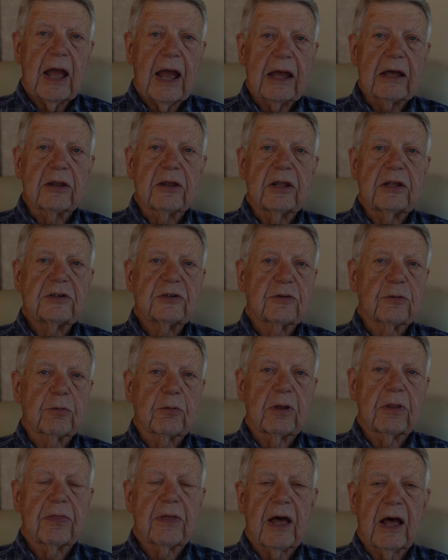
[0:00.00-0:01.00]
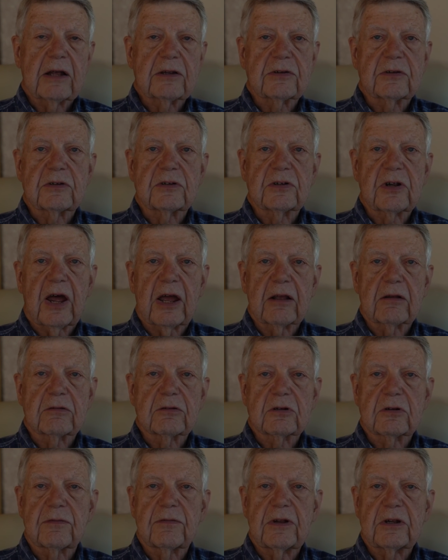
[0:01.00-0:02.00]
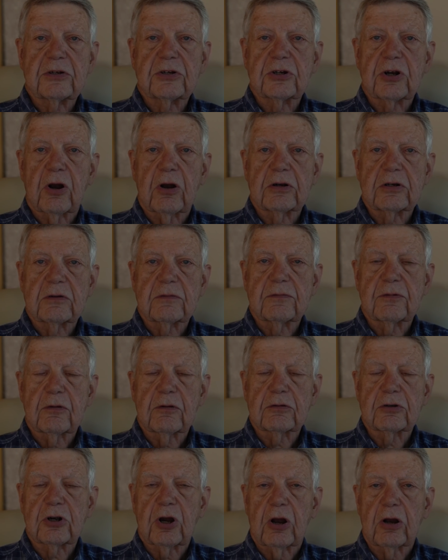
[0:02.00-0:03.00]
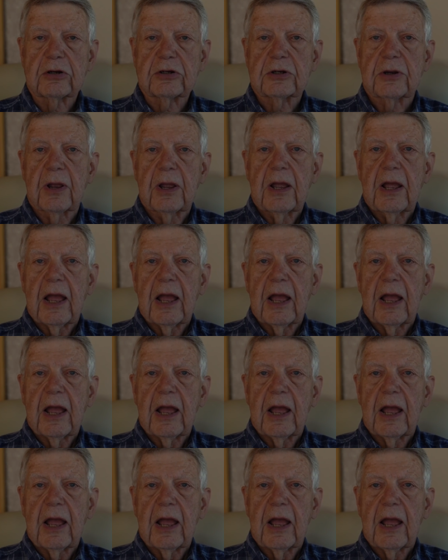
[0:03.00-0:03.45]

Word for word: at least three thousand cycles of discharge and full charge.